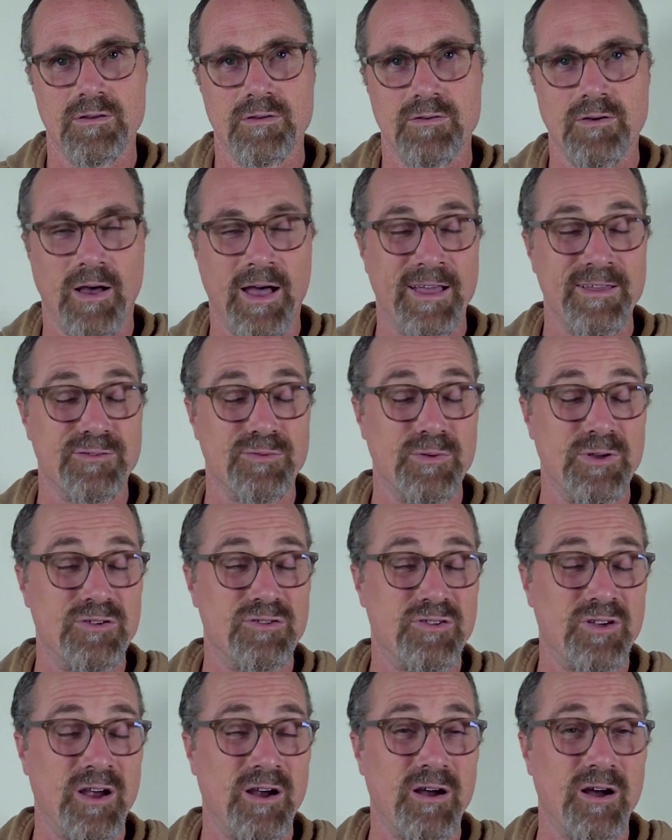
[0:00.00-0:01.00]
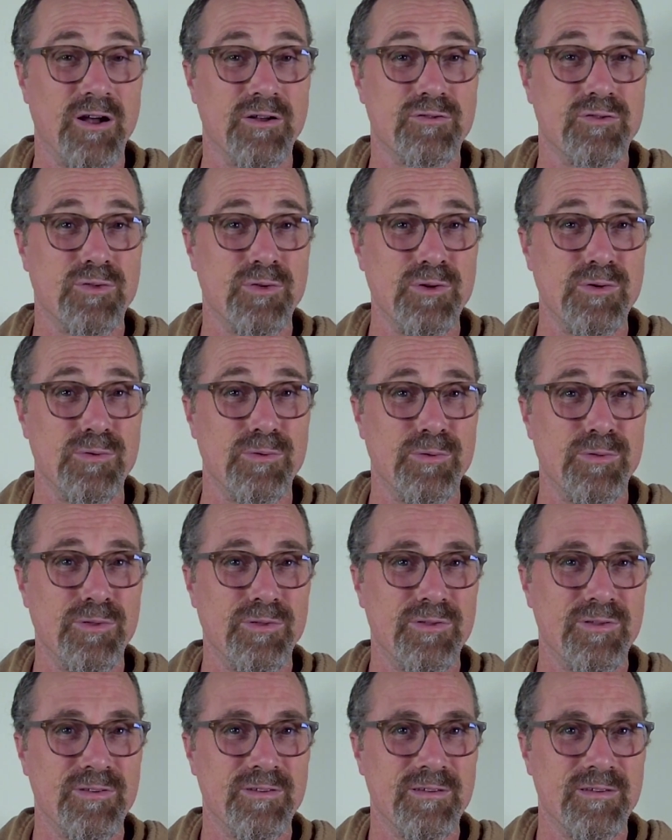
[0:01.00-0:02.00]
So as we share our
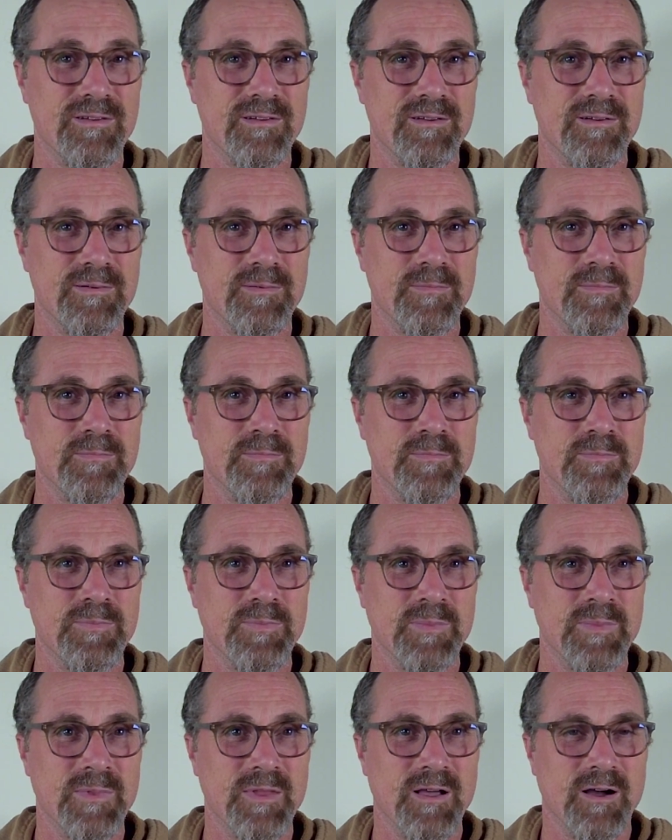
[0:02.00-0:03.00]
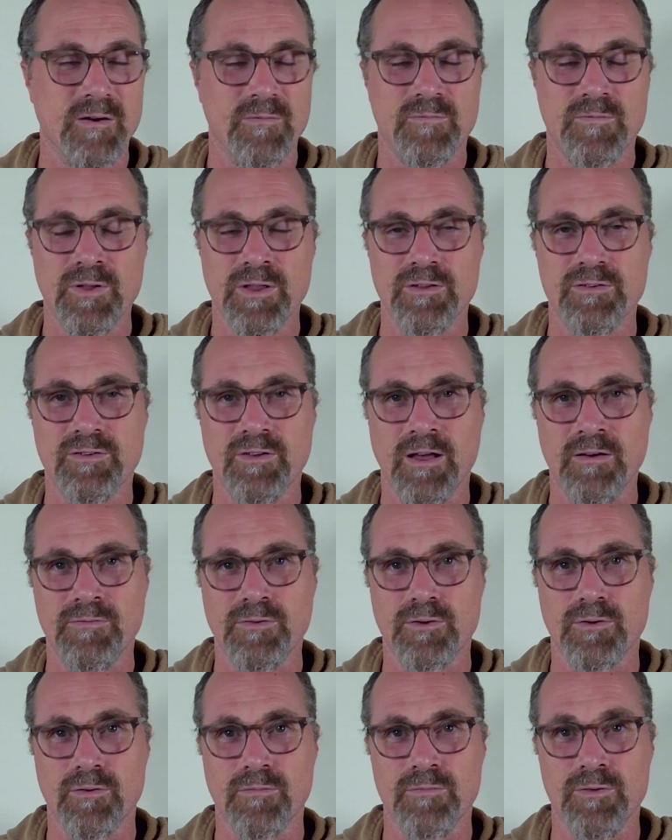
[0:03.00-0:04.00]
truth, our
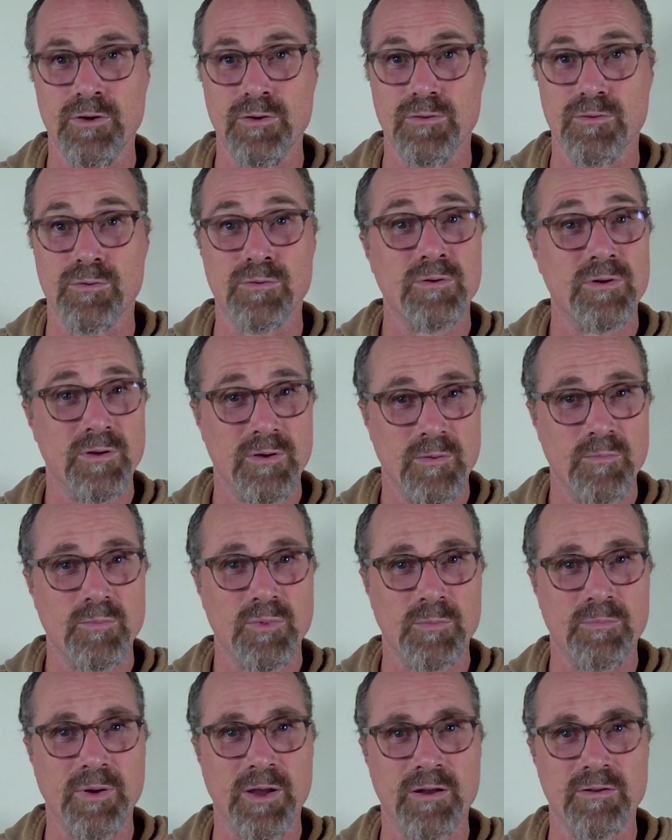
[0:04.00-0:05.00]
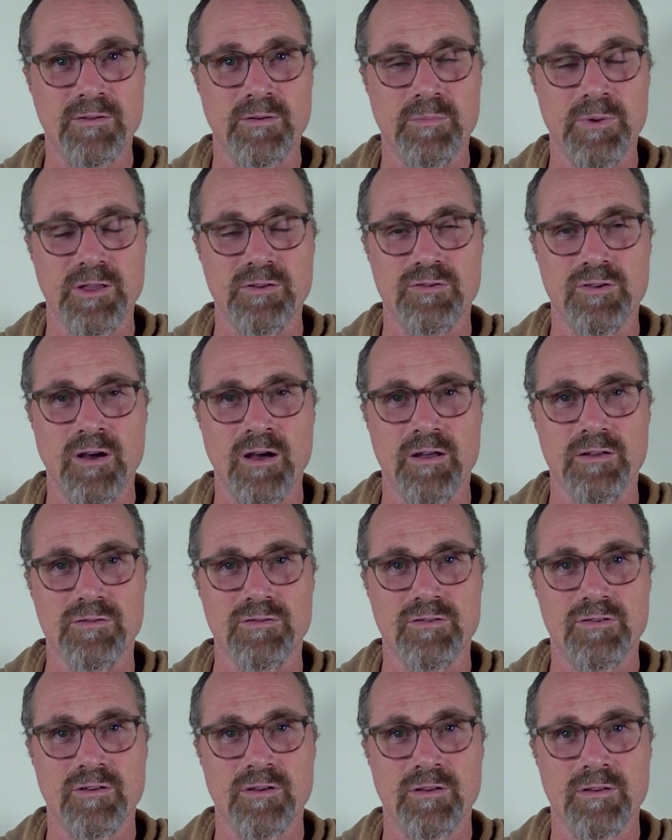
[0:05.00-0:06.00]
philosophical view, prepared to be
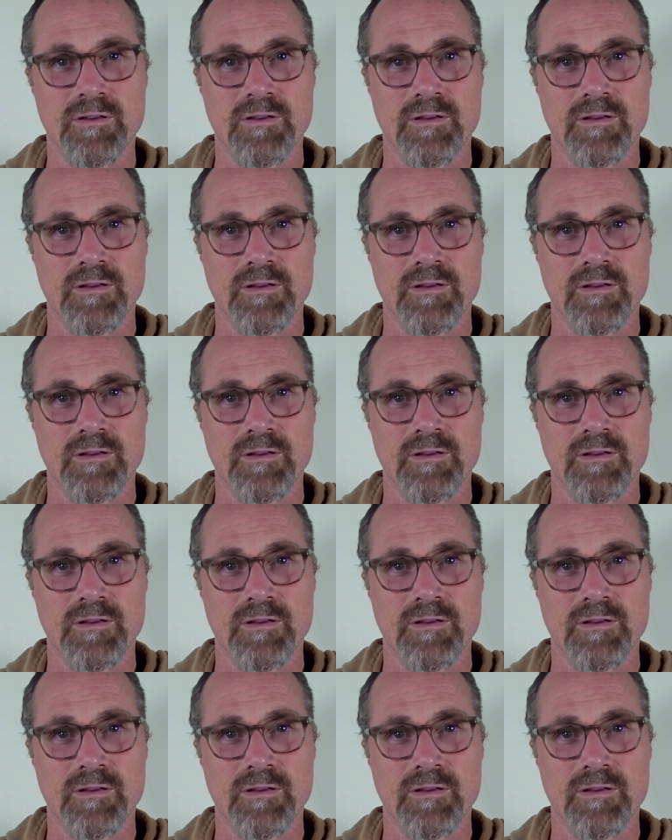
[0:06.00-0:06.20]
judged.